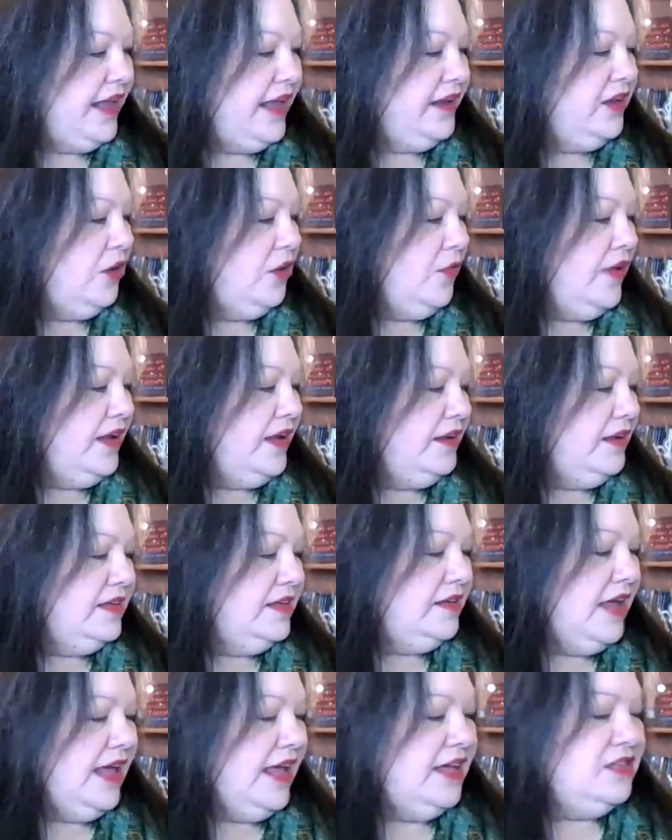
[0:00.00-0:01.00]

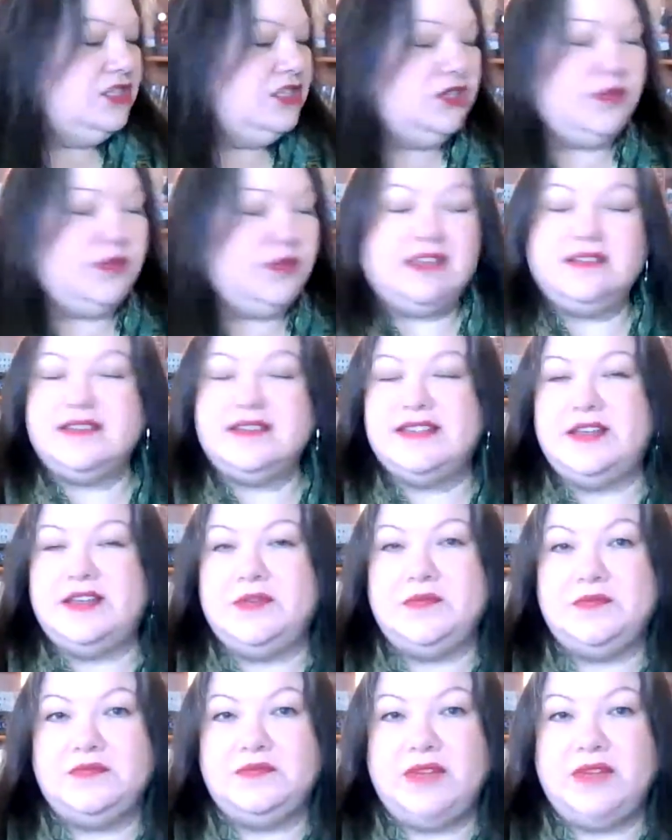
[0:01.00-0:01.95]
going and doing some